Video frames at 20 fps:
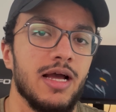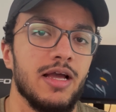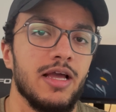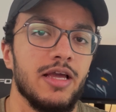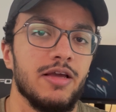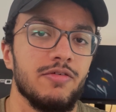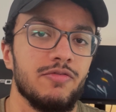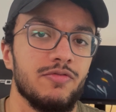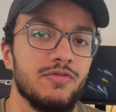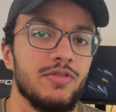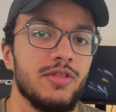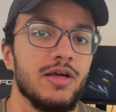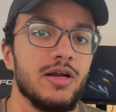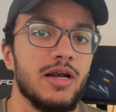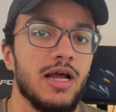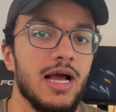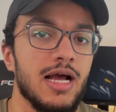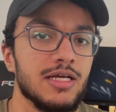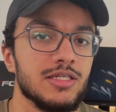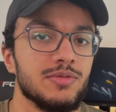if there
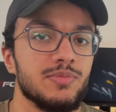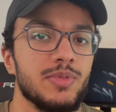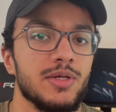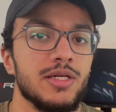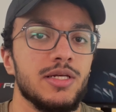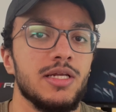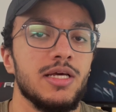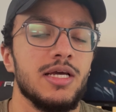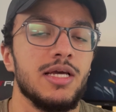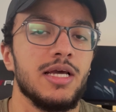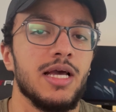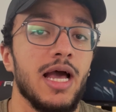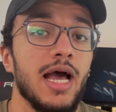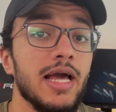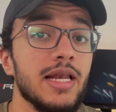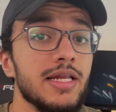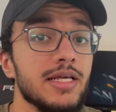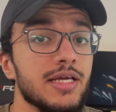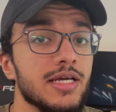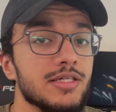has been
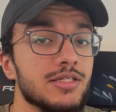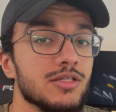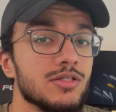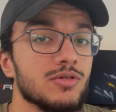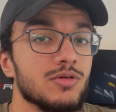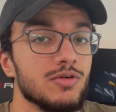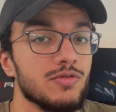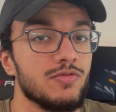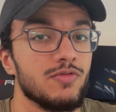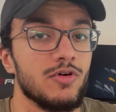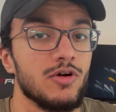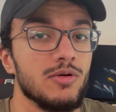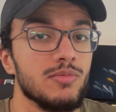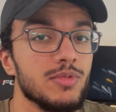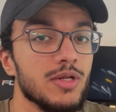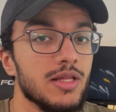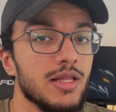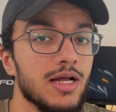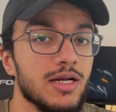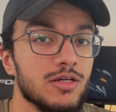any cases confirmed
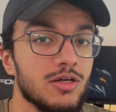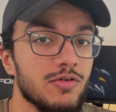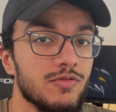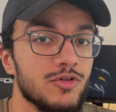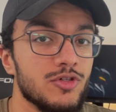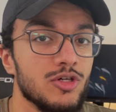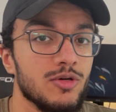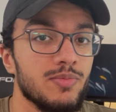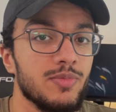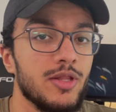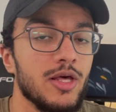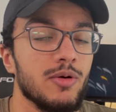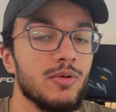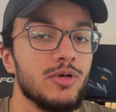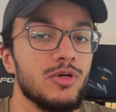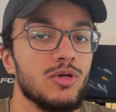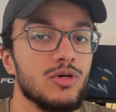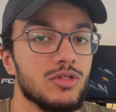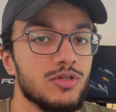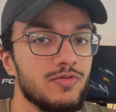in that coffee shop, they
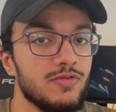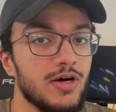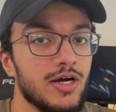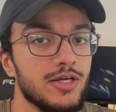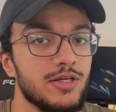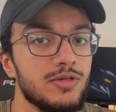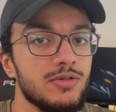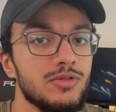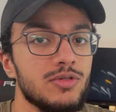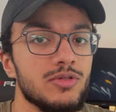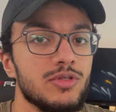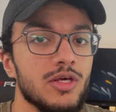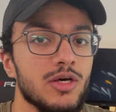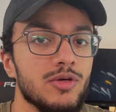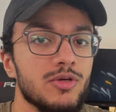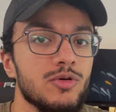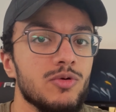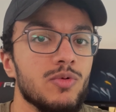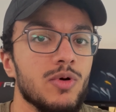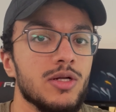would notify you to tell
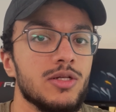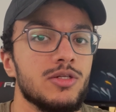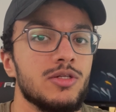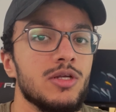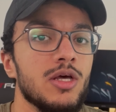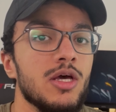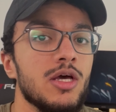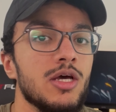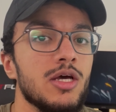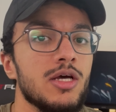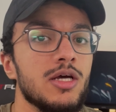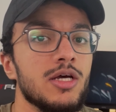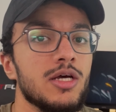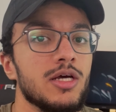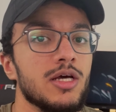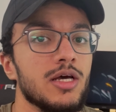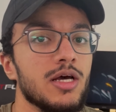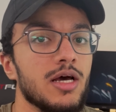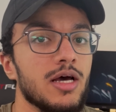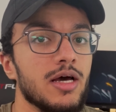you what
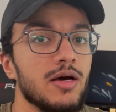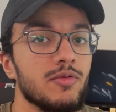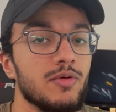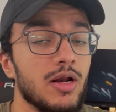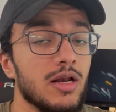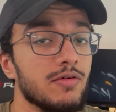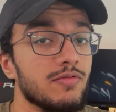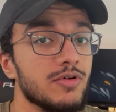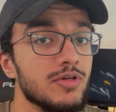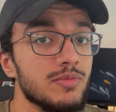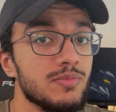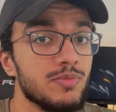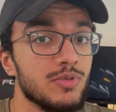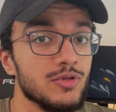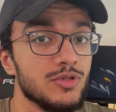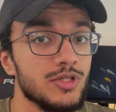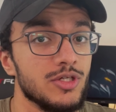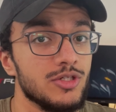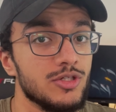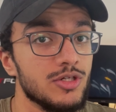relevant
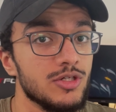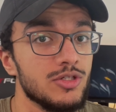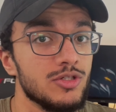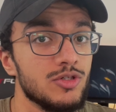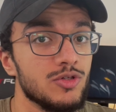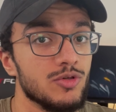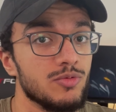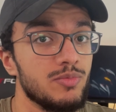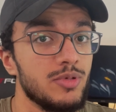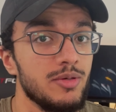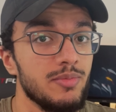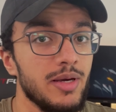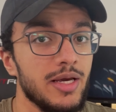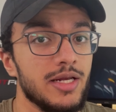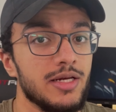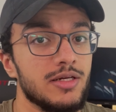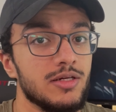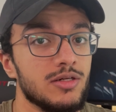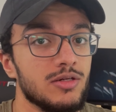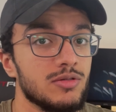procedures should be
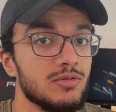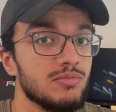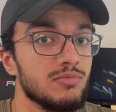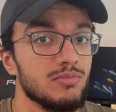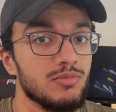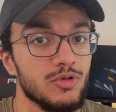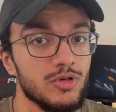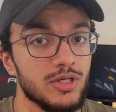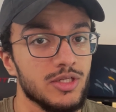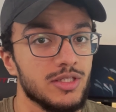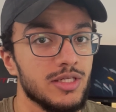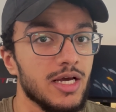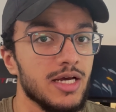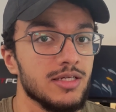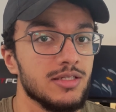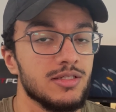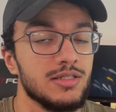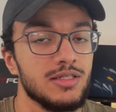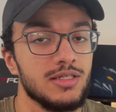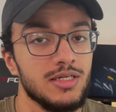made. Book a
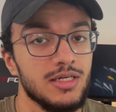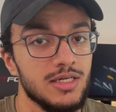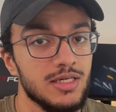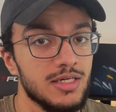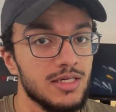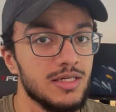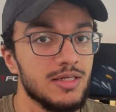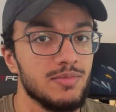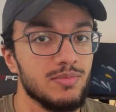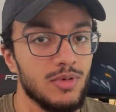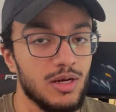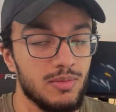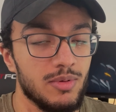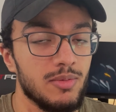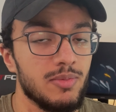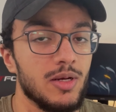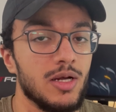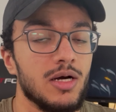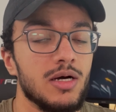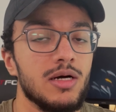test, blah, blah,
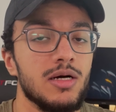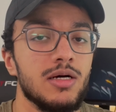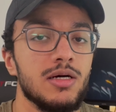blah.